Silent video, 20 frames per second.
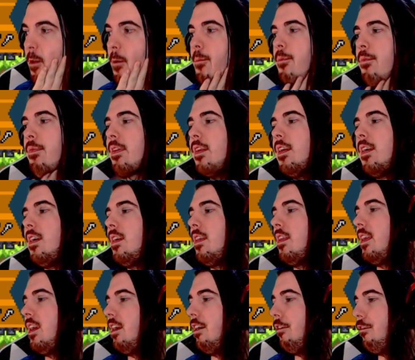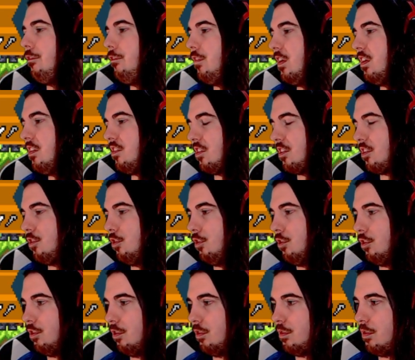if you don't feel like it, as well as see
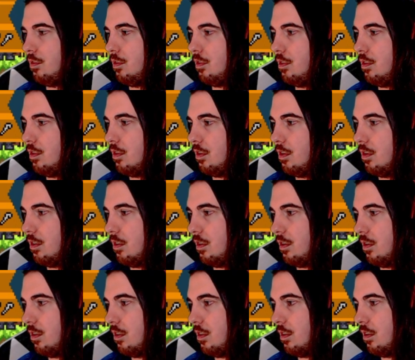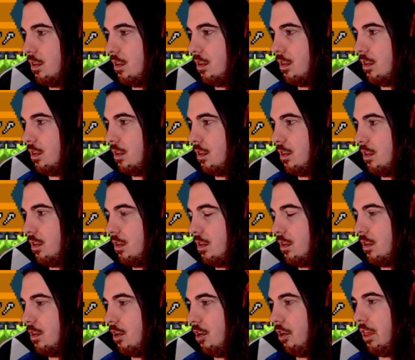what Mons would be in a fight
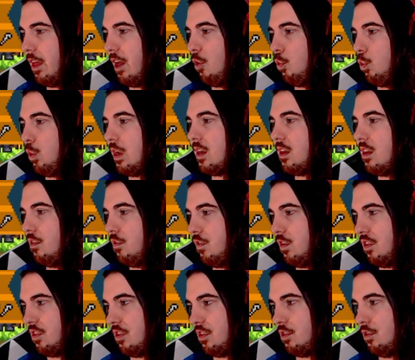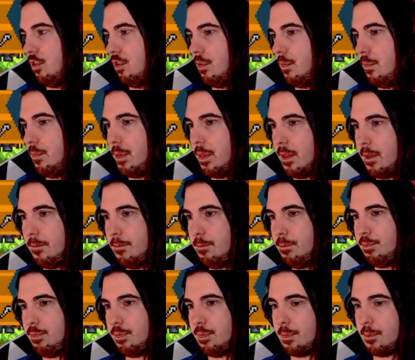if you are looking to add a specific one to your
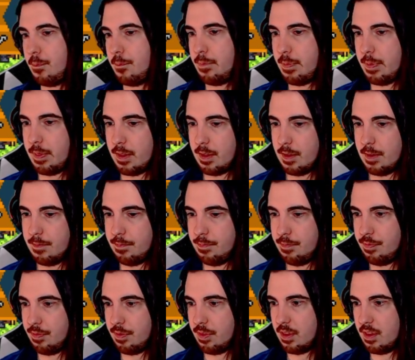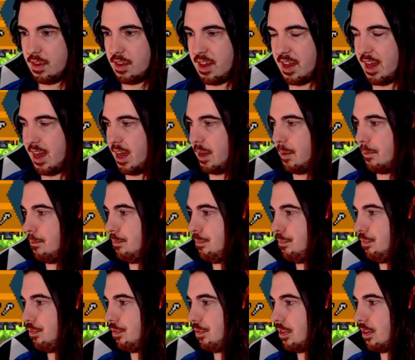collection. When in a
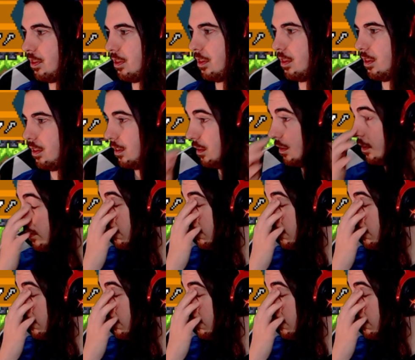fight, each